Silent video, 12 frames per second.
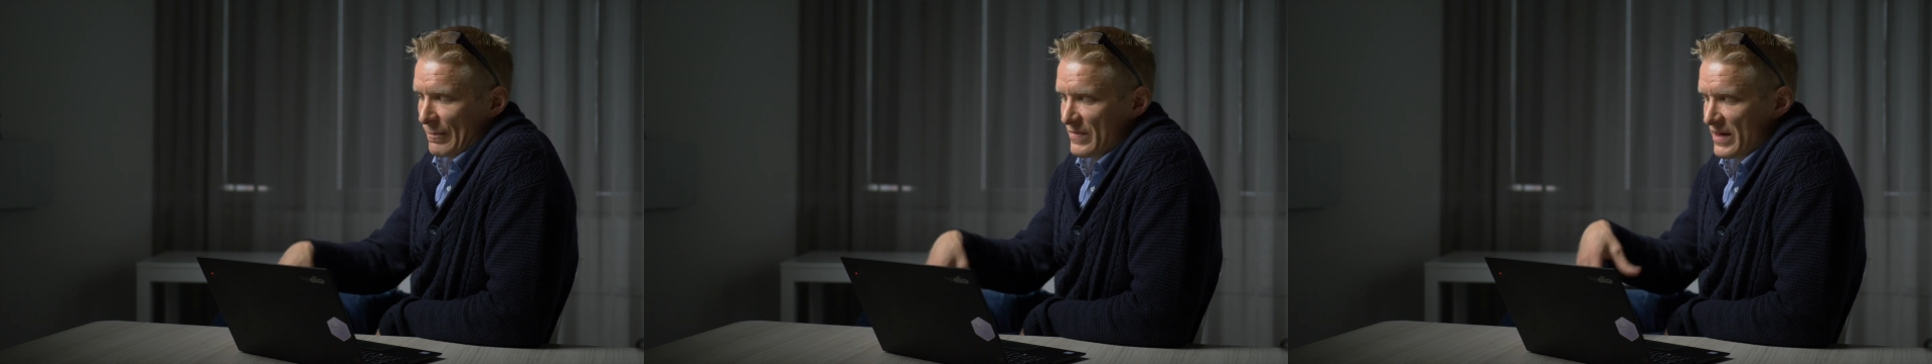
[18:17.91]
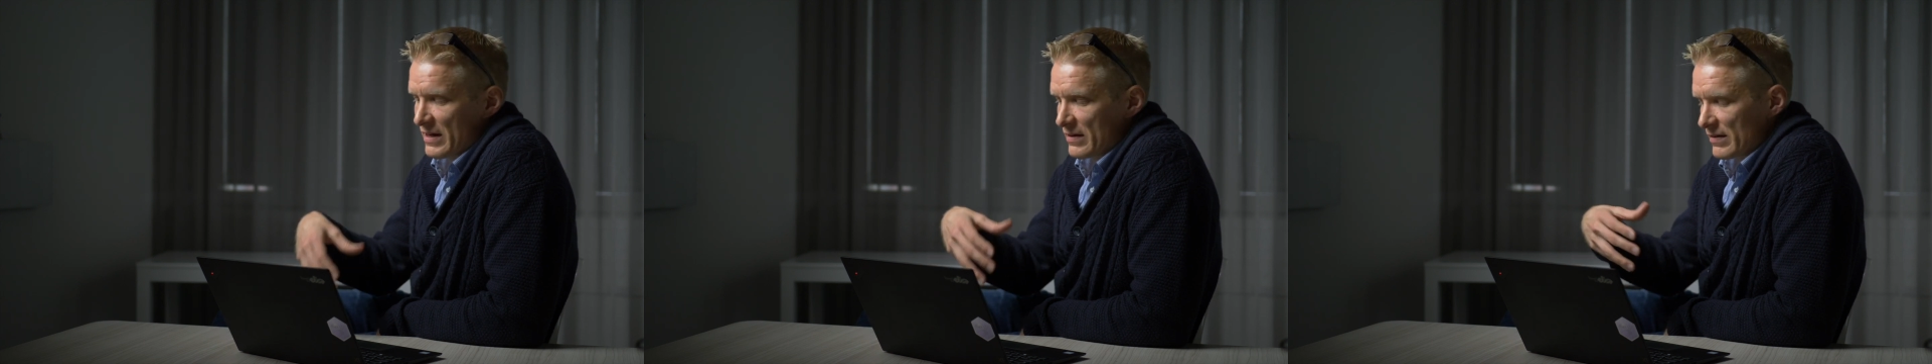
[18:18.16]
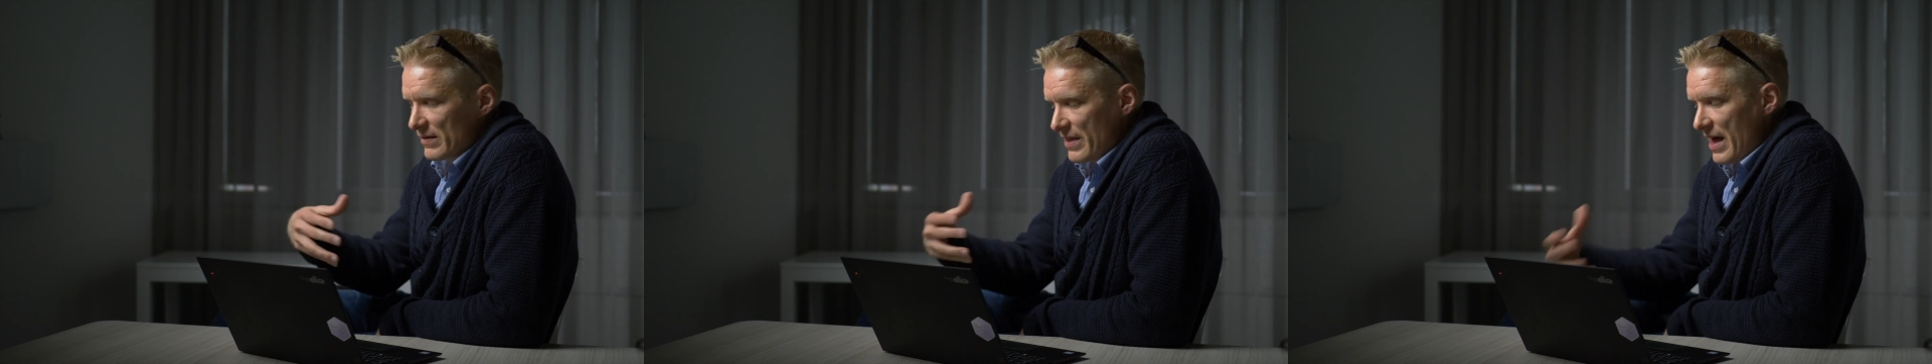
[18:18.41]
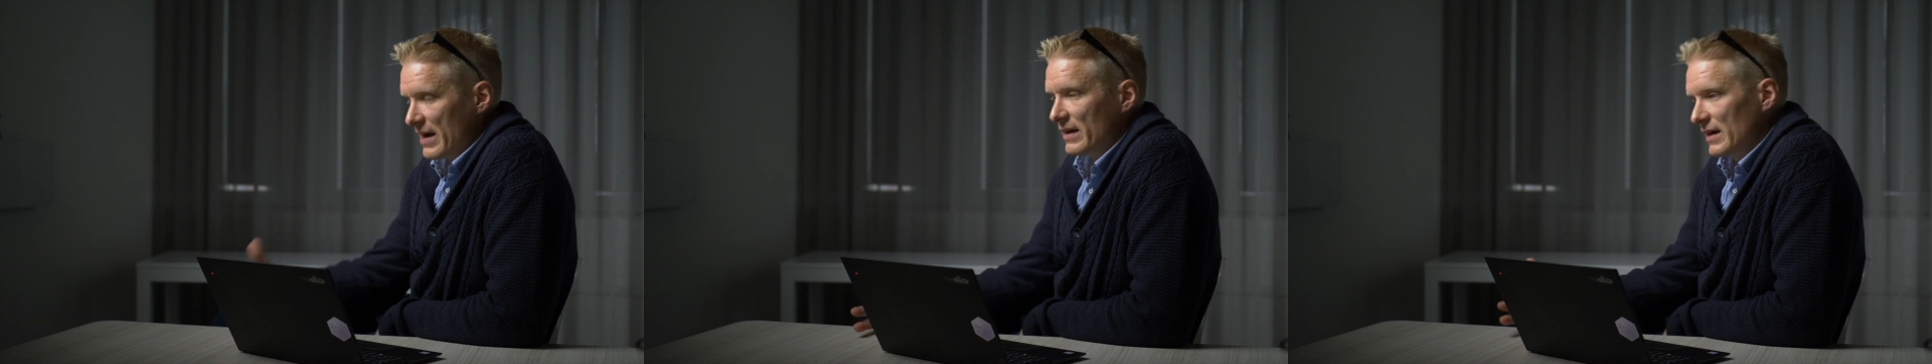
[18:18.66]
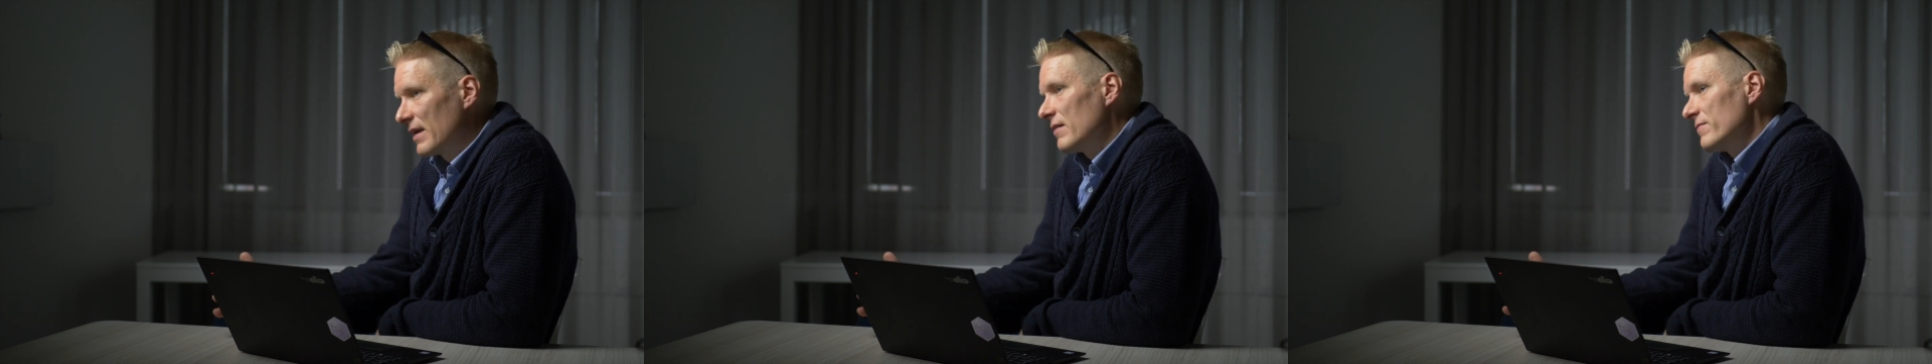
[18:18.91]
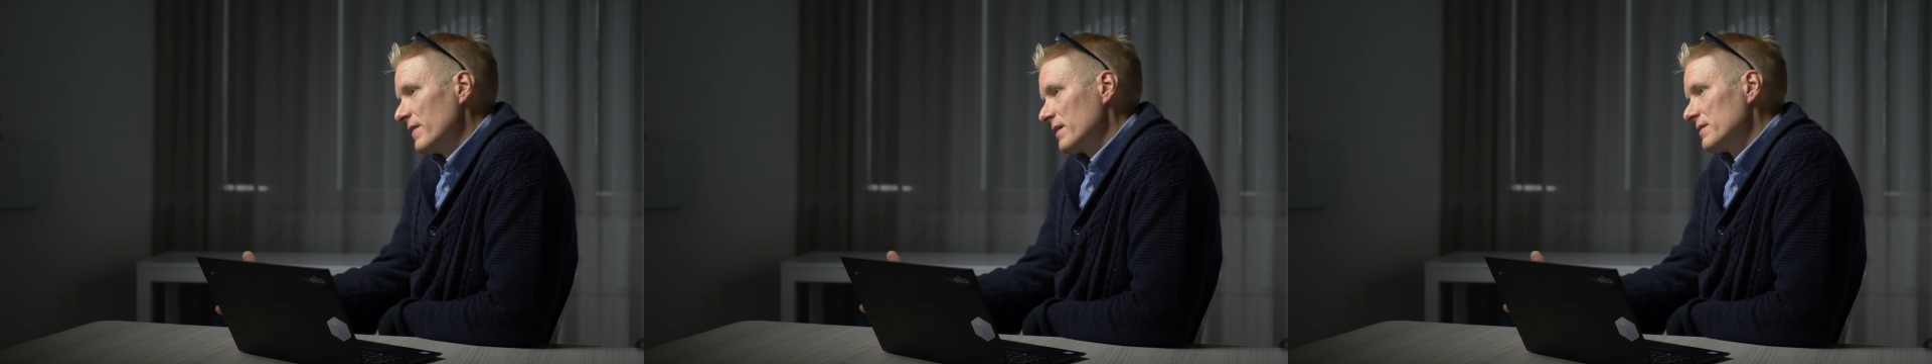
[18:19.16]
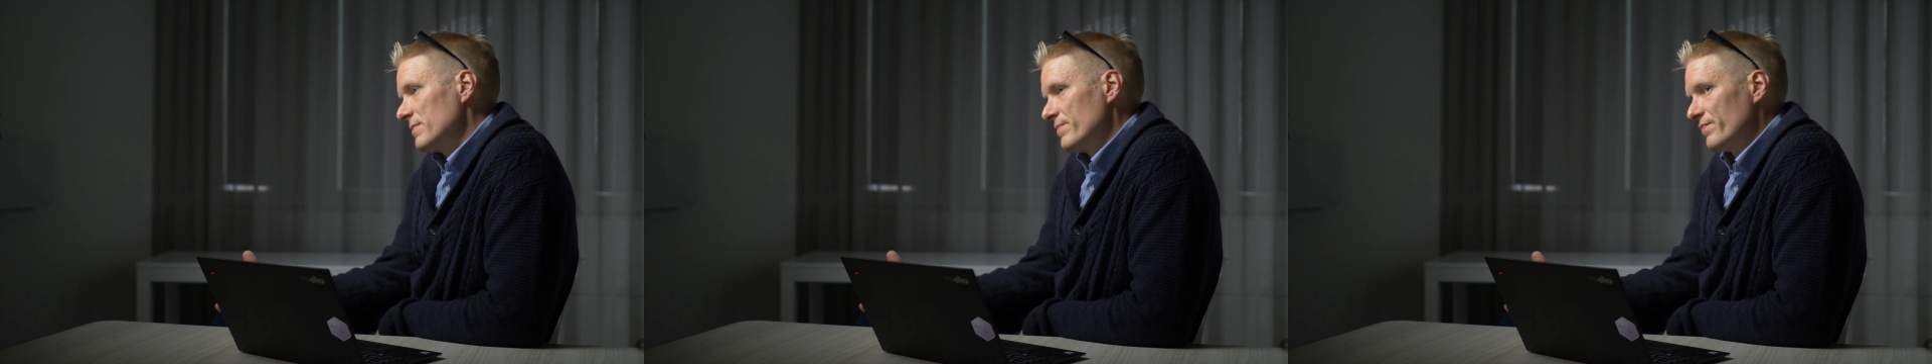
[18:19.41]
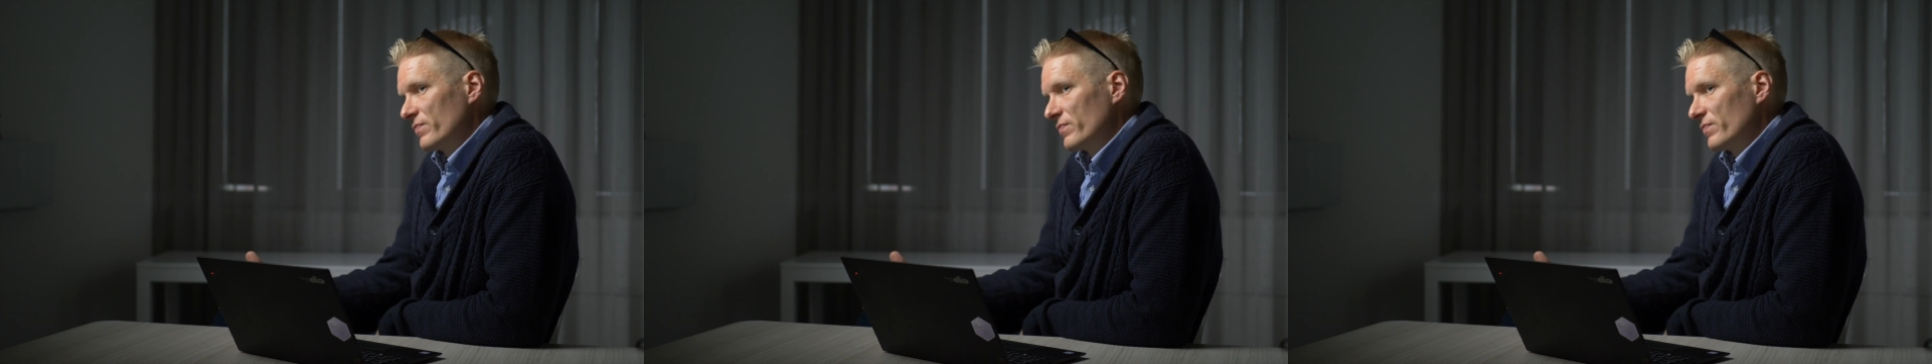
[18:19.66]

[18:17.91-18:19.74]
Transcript: then that can affect.